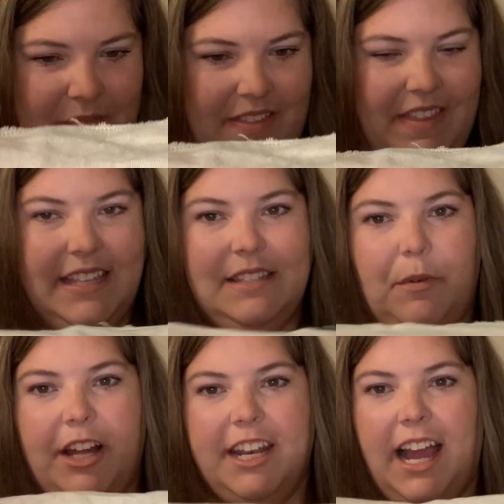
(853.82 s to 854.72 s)
this
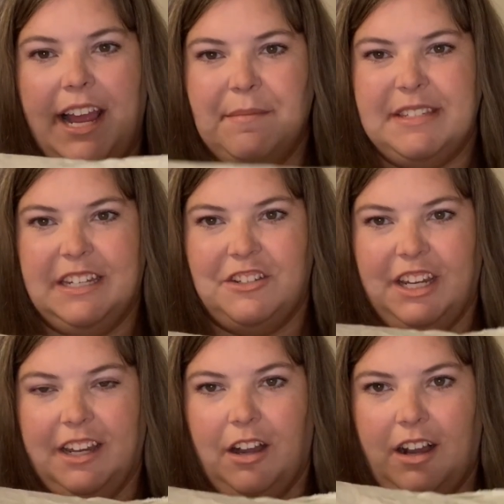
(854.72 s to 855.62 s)
one I am
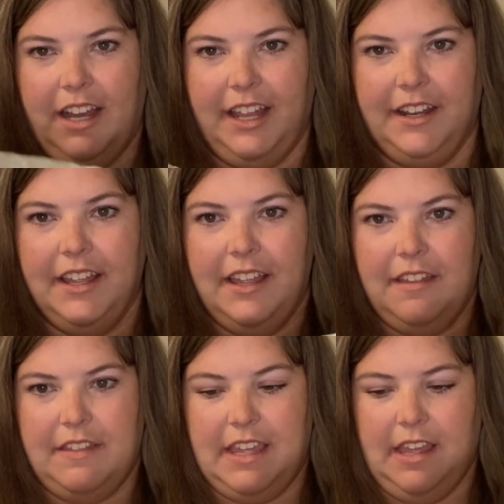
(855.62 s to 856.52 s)
stitching on
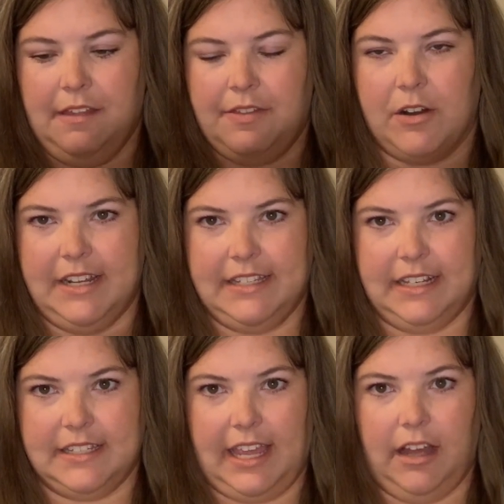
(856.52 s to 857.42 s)
the
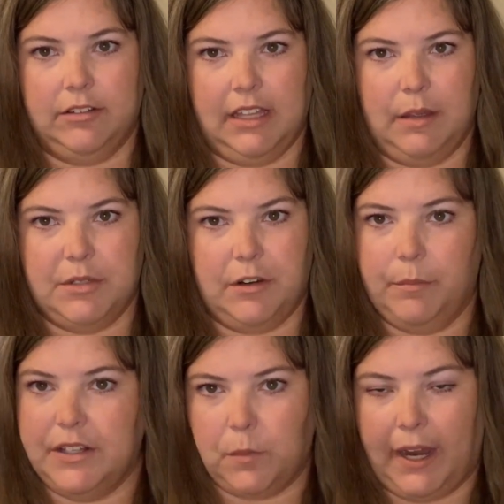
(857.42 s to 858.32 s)
36 count limestone
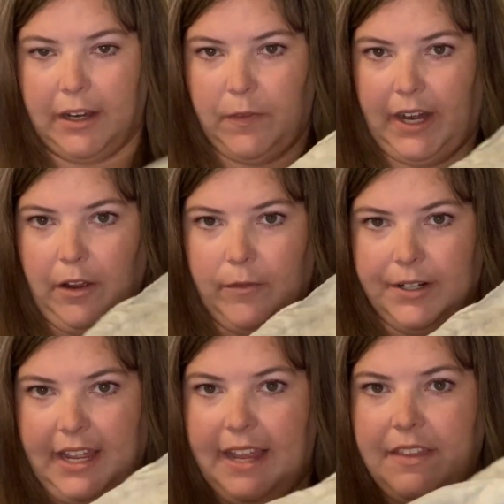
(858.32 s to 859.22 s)
by Zweigart that I
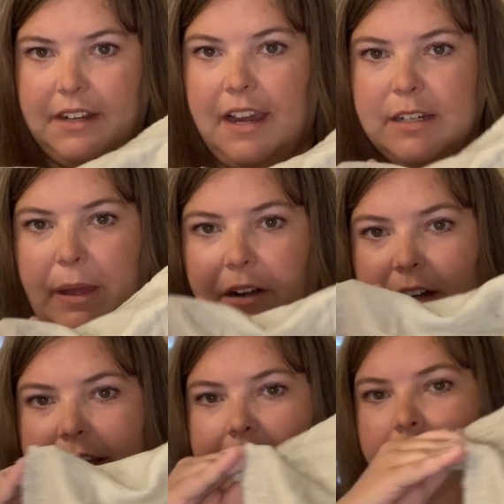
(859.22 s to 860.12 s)
overdyed that I talked about
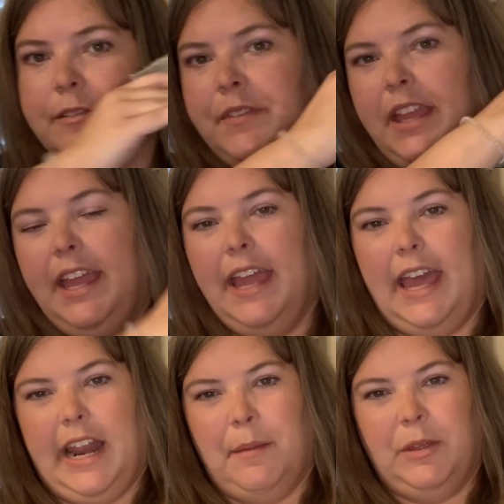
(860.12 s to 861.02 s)
earlier.
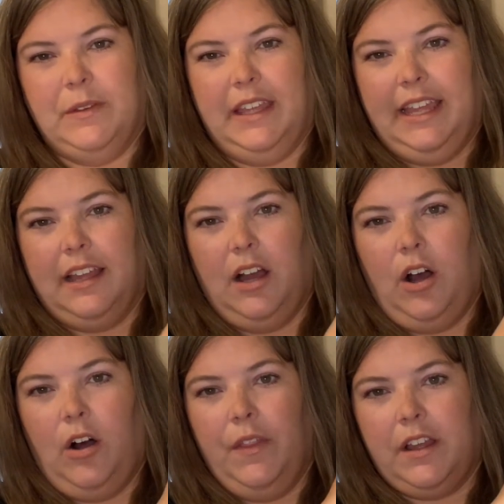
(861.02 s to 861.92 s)
And I'm using
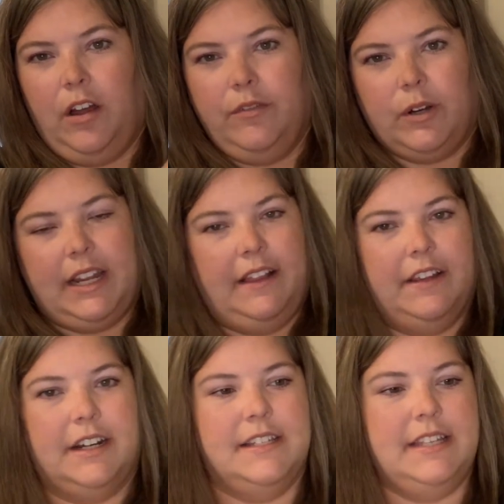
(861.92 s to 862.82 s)
all the called for
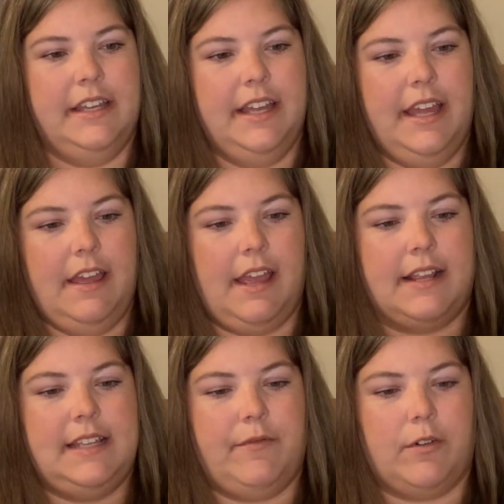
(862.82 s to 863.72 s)
colors
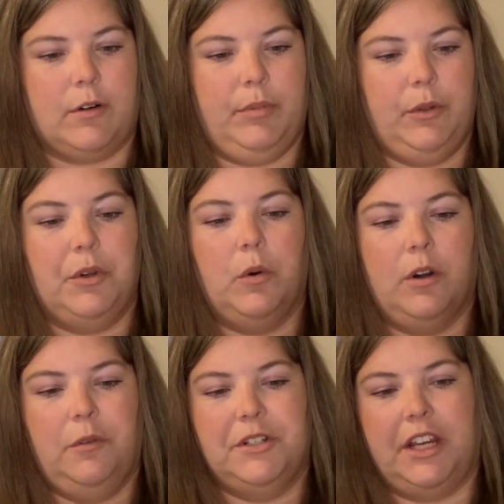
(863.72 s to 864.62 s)
except for blue
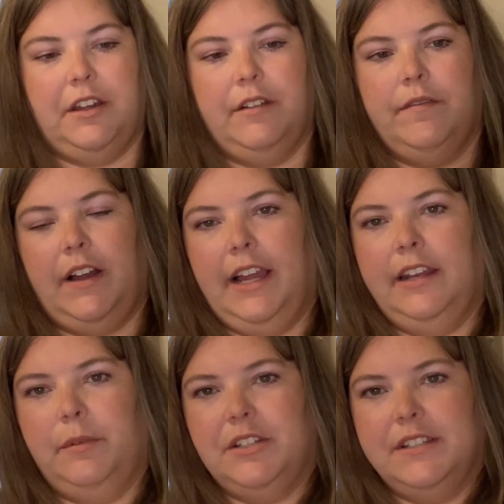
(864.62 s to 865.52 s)
corn, which I couldn't
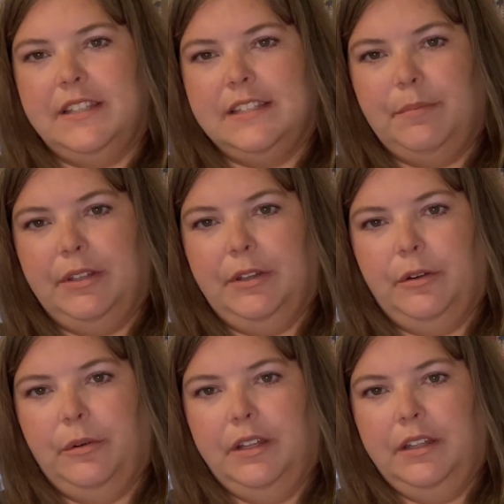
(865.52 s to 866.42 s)
find, which is this
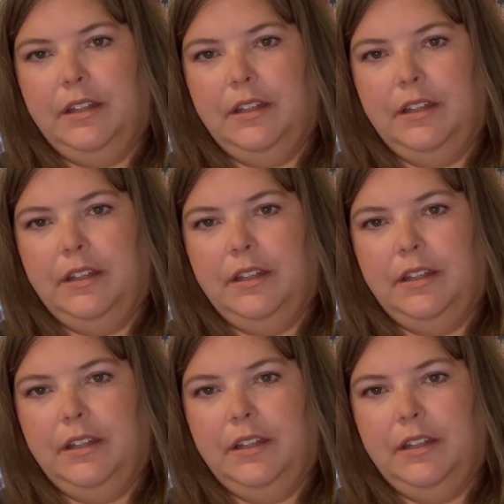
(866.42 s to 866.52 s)
blue